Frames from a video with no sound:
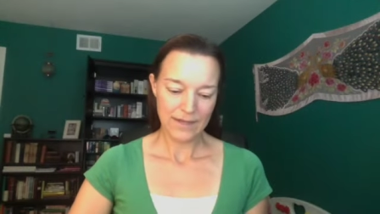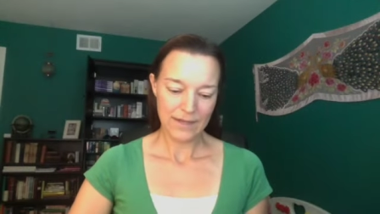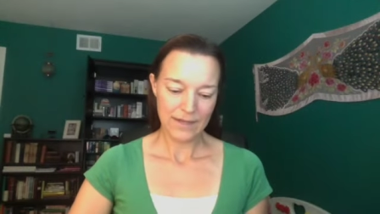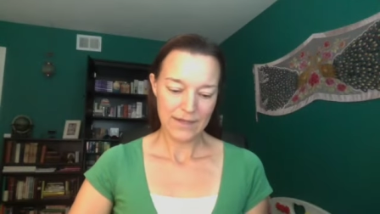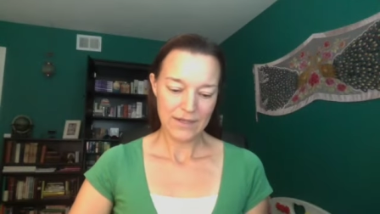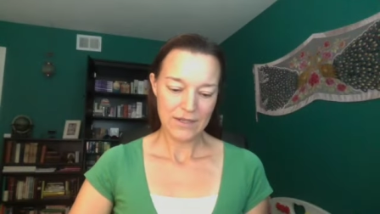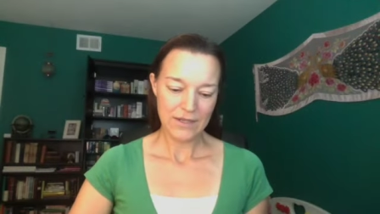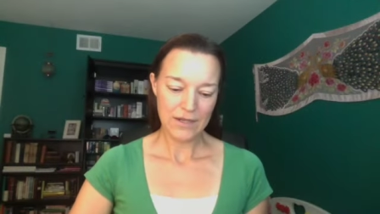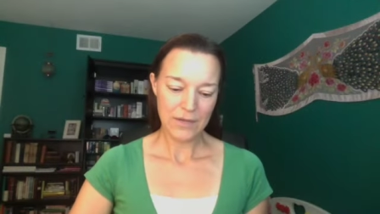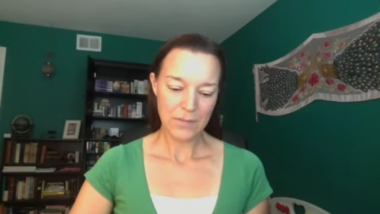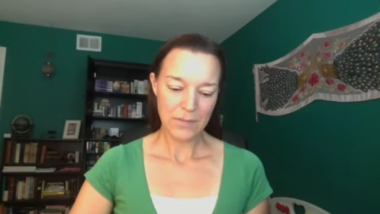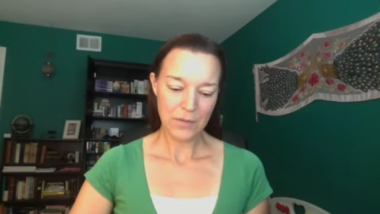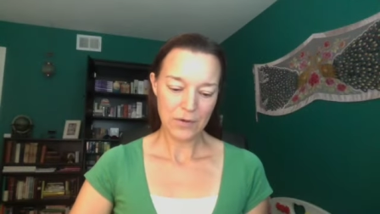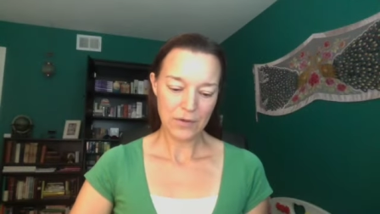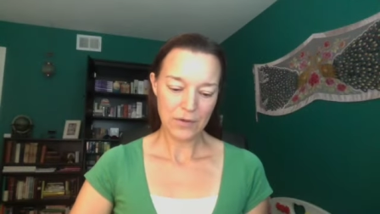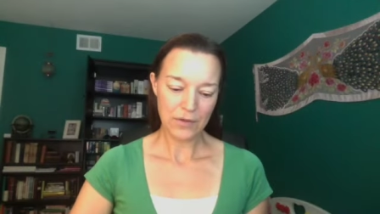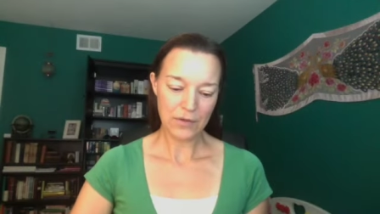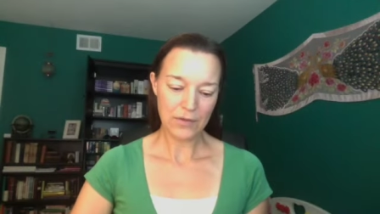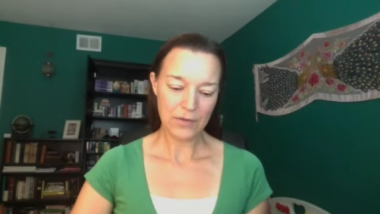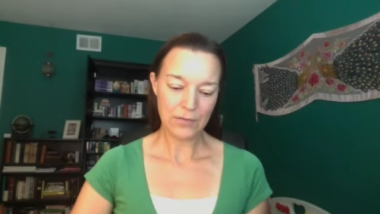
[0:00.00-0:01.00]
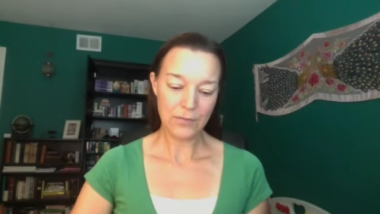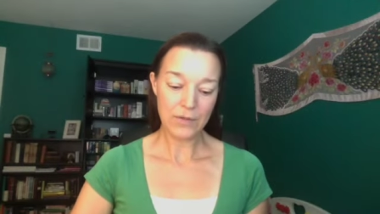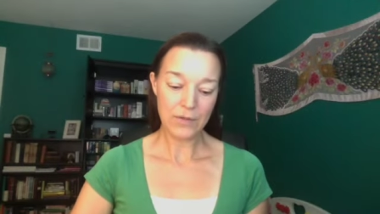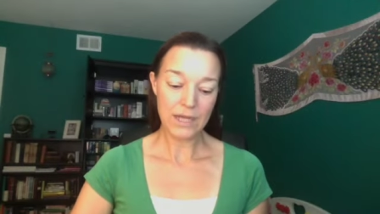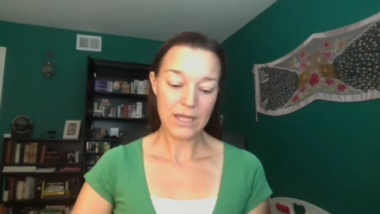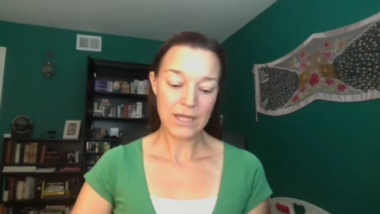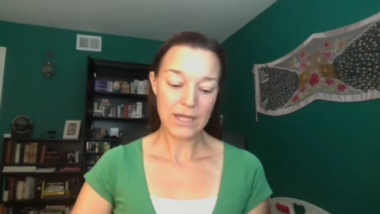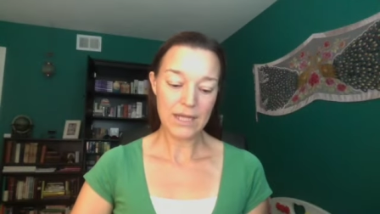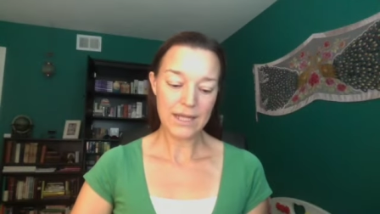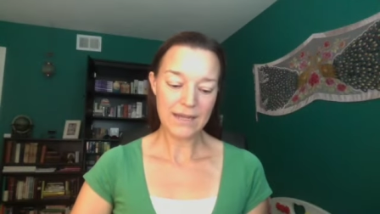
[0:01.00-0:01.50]
Number
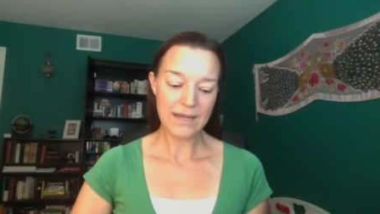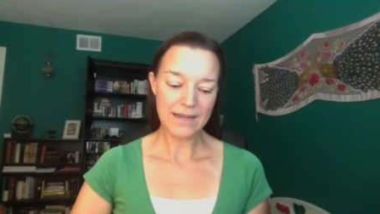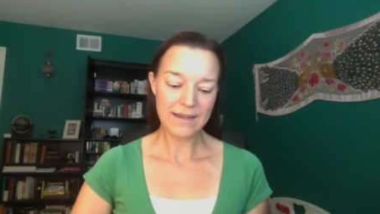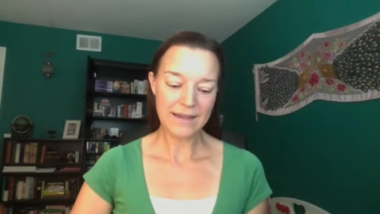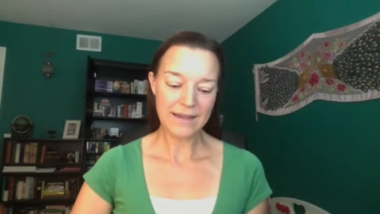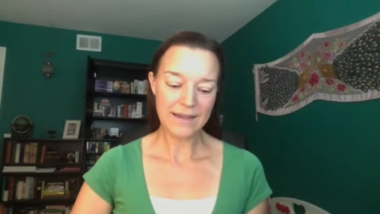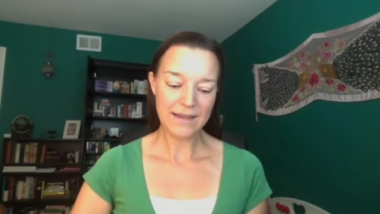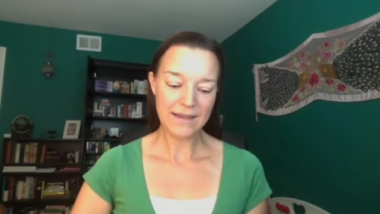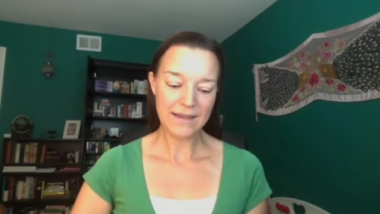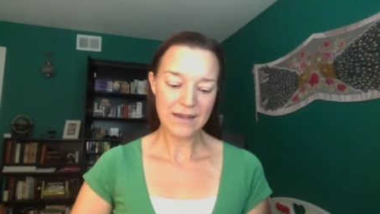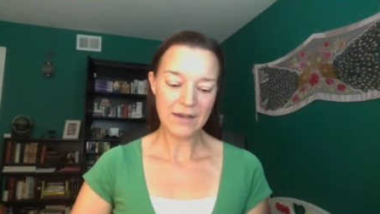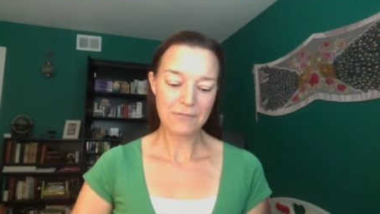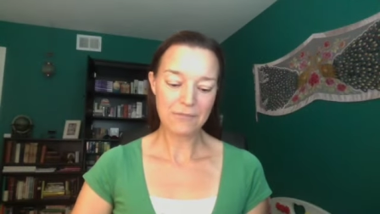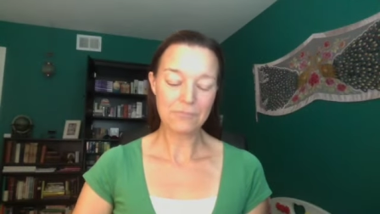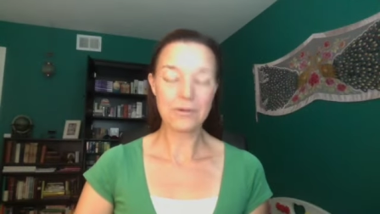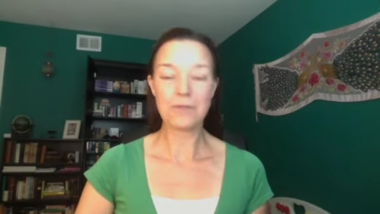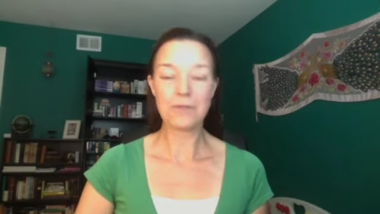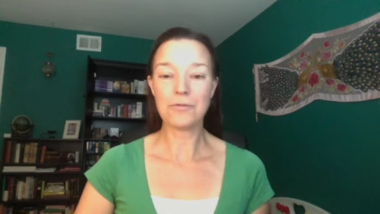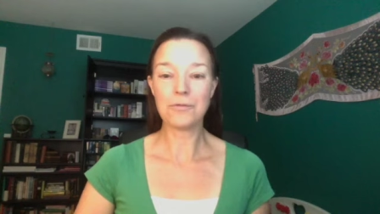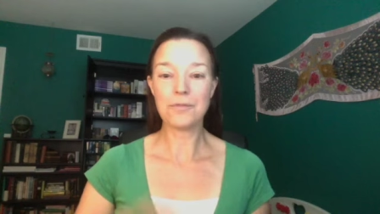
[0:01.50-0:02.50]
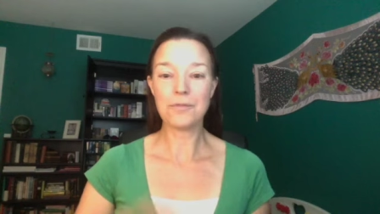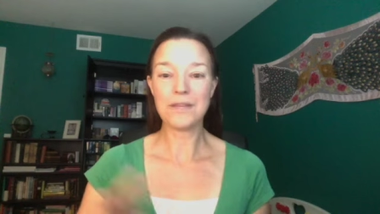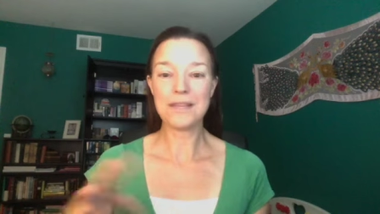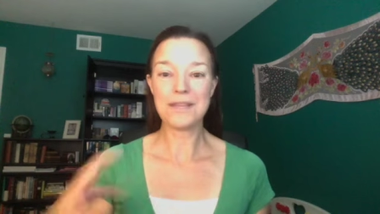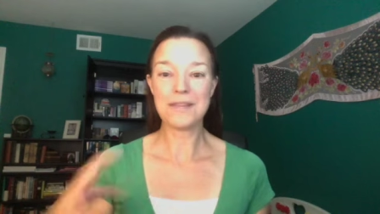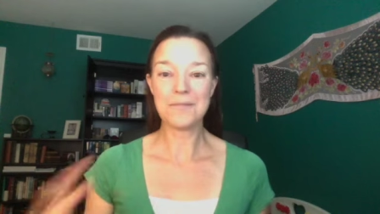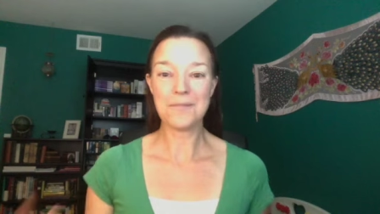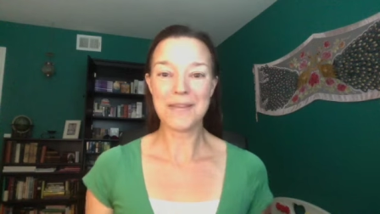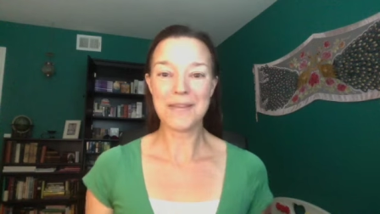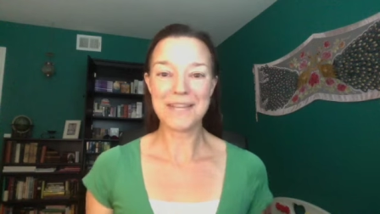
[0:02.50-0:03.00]
three of what would be
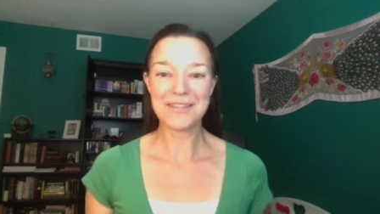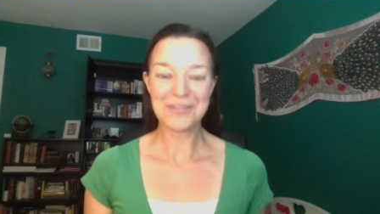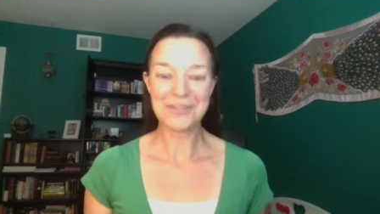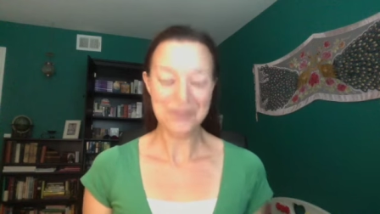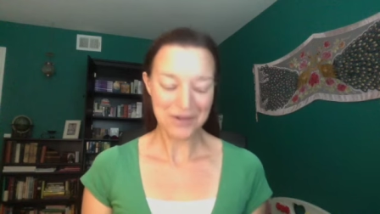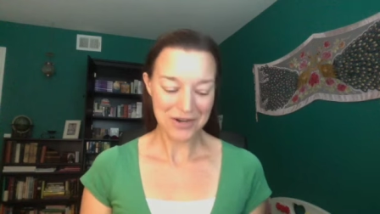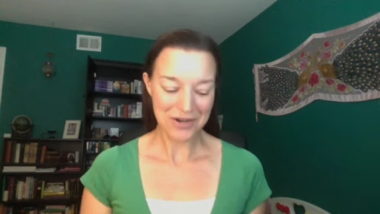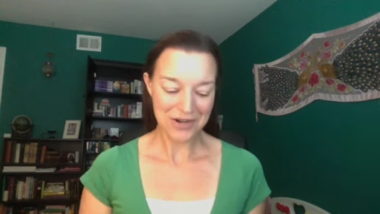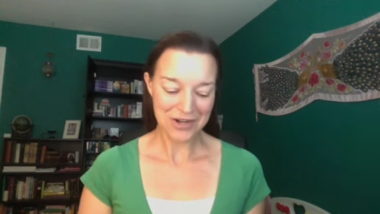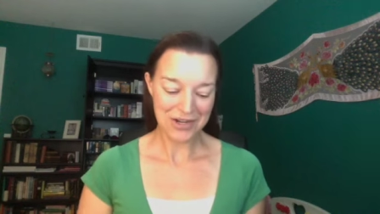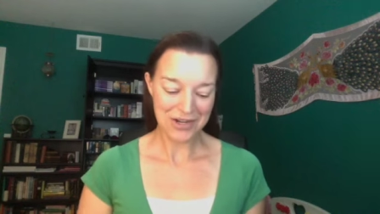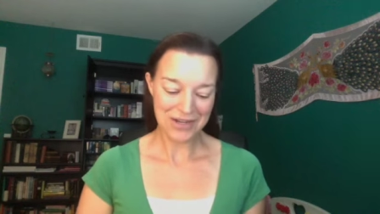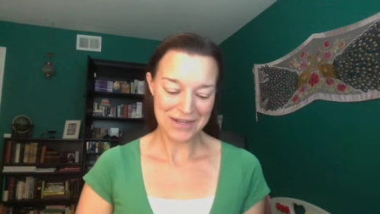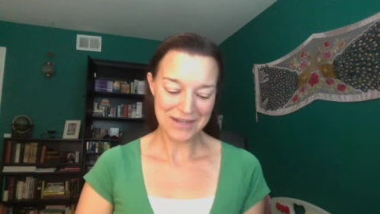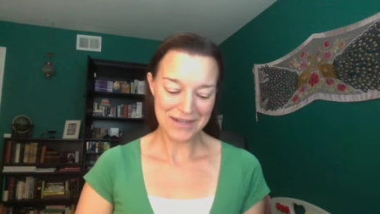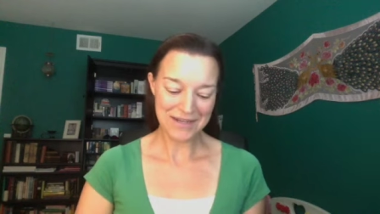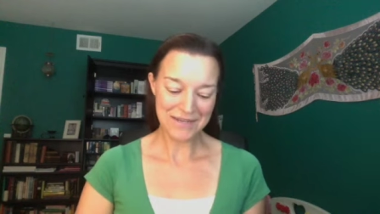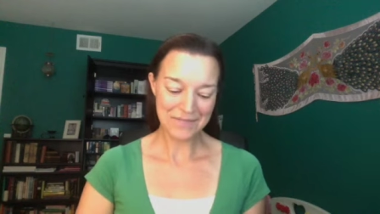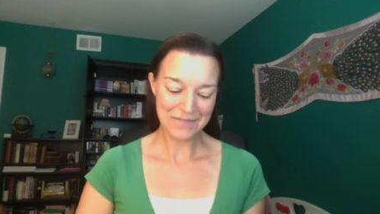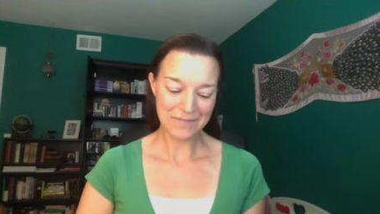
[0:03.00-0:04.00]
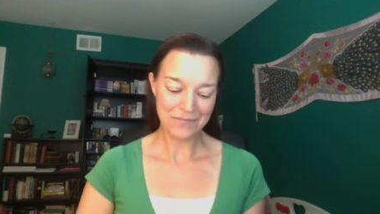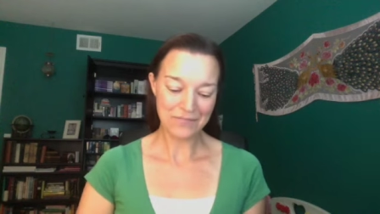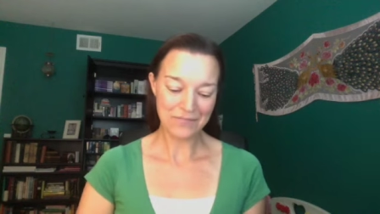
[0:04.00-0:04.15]
the major arcana